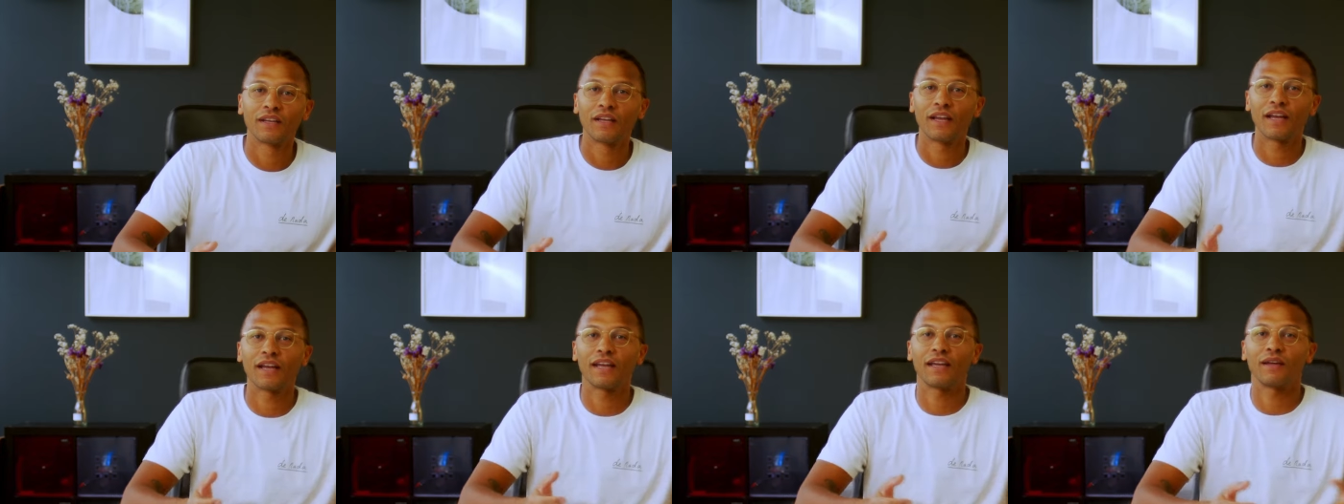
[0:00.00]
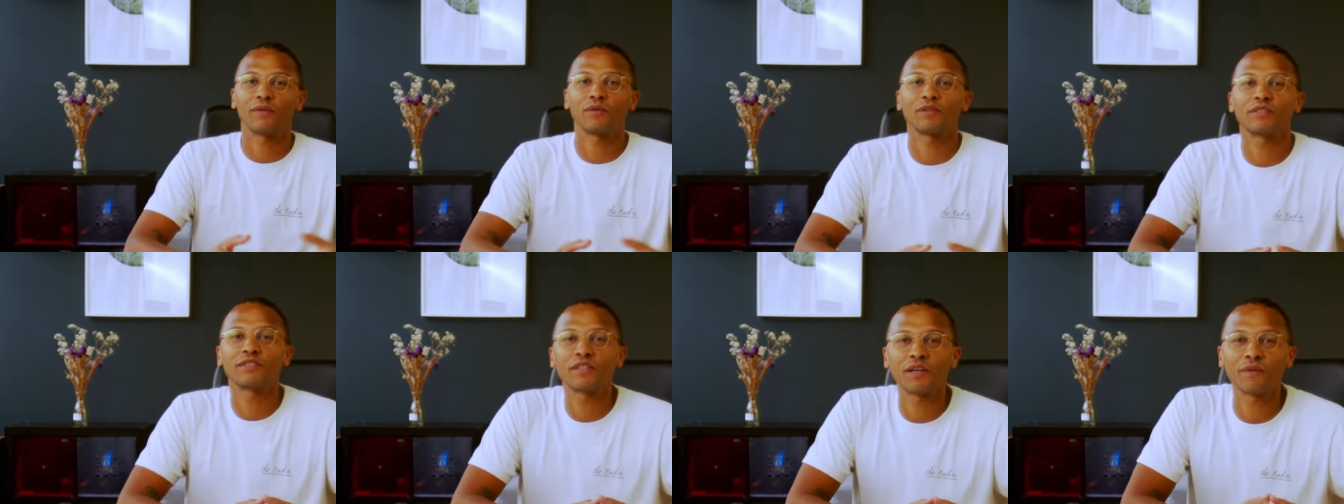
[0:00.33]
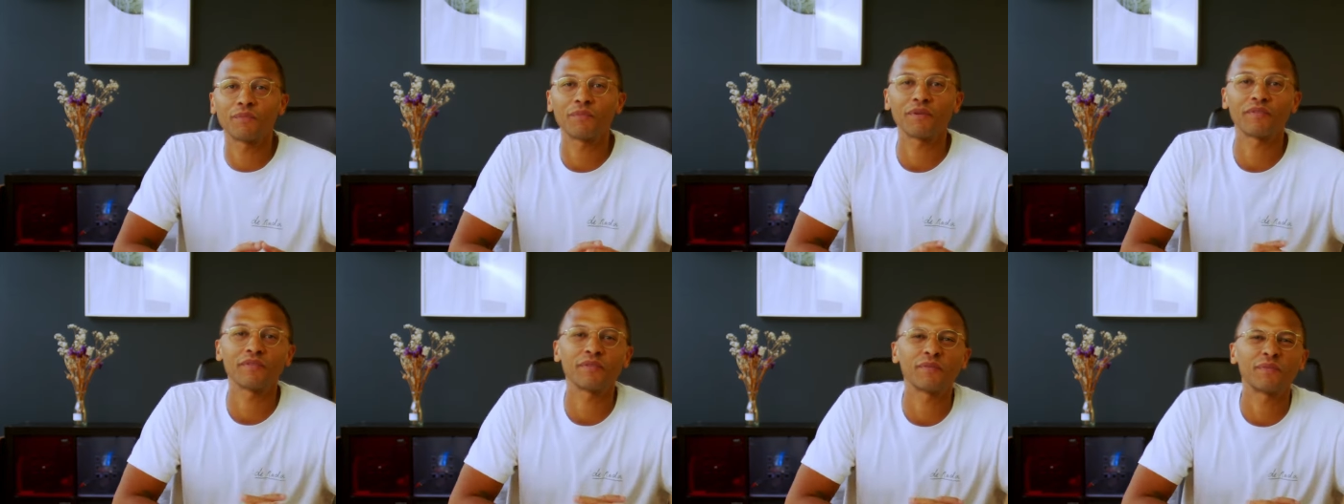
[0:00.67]
Hey, what's up
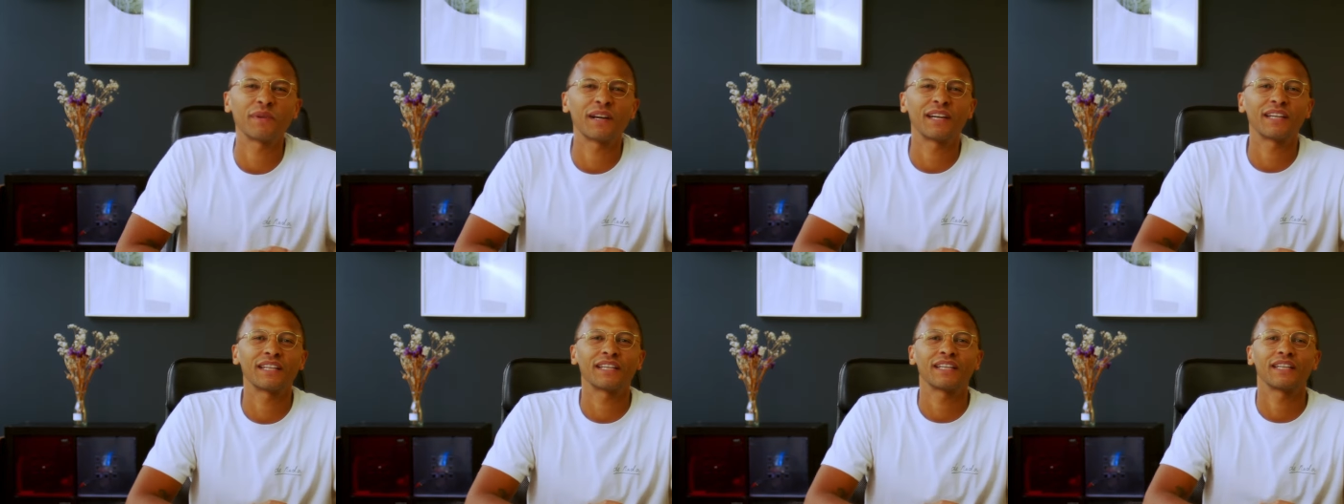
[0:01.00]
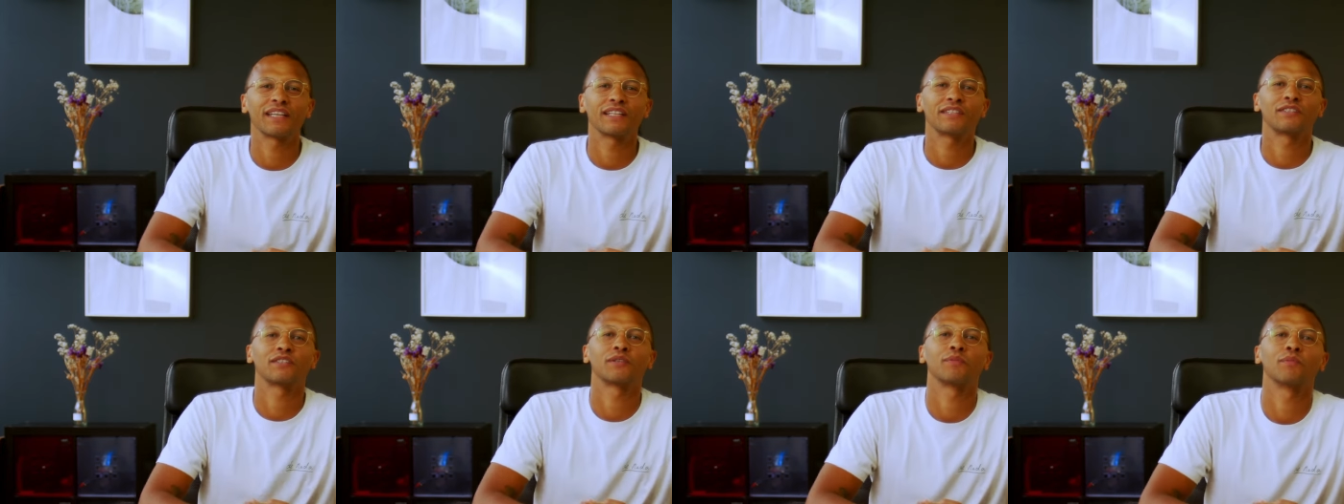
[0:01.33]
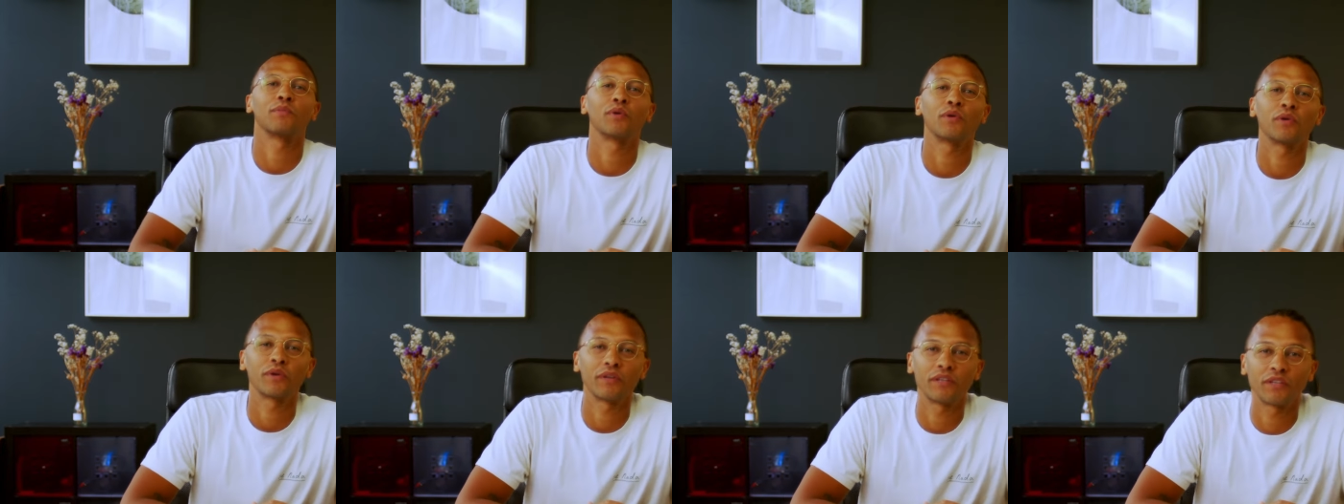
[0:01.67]
everybody? It's your
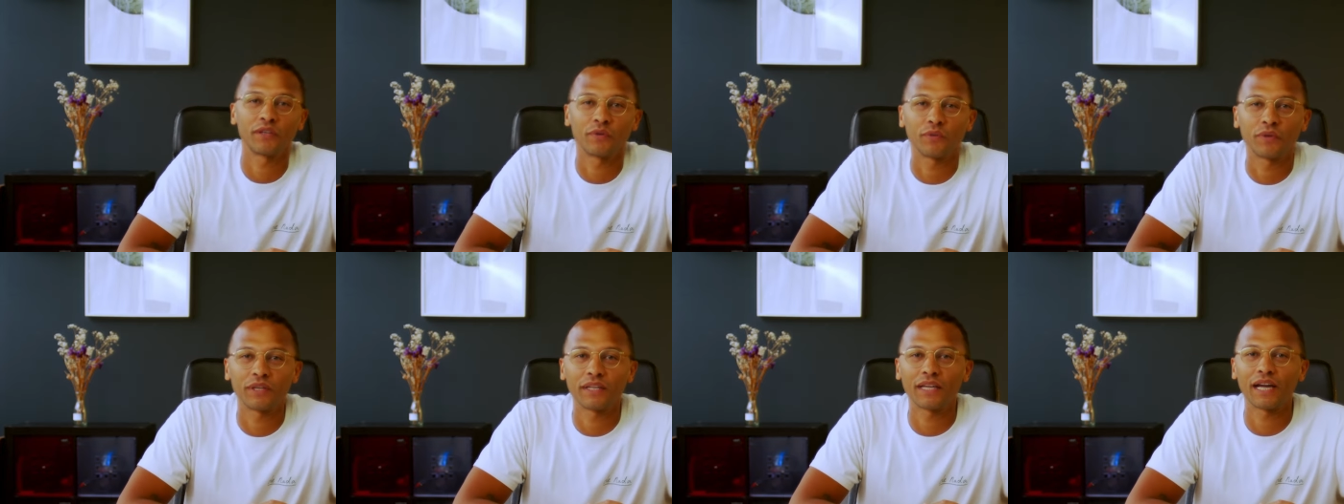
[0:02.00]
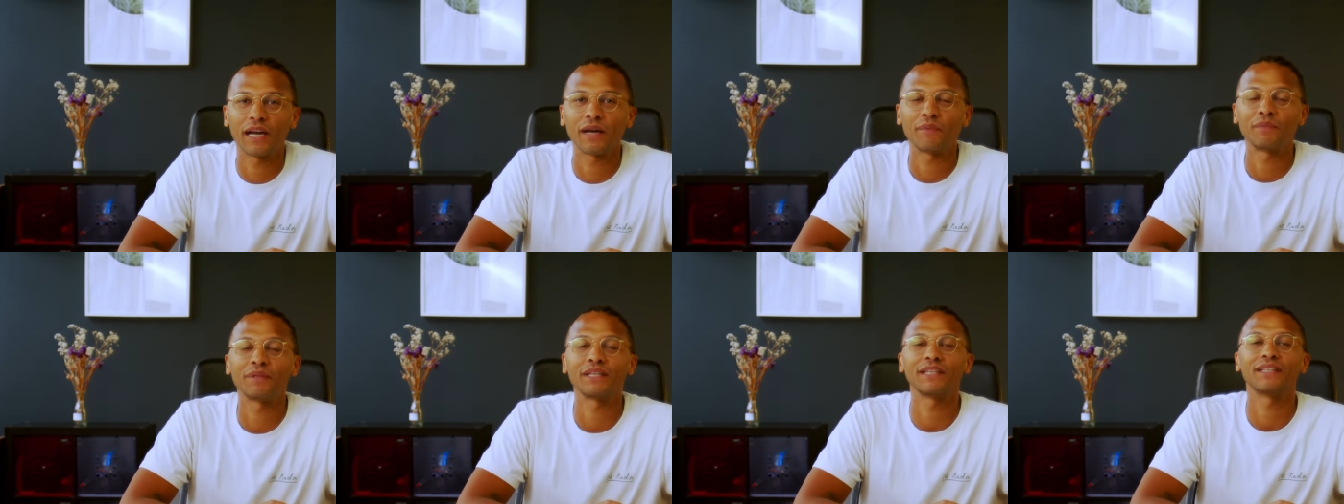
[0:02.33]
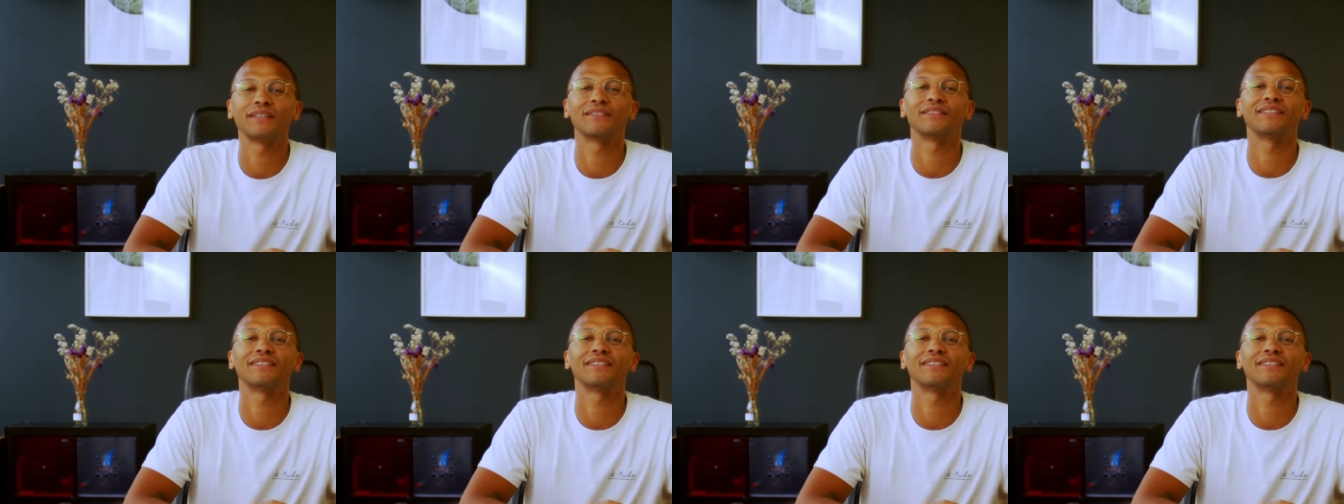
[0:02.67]
boy Yuriyabi.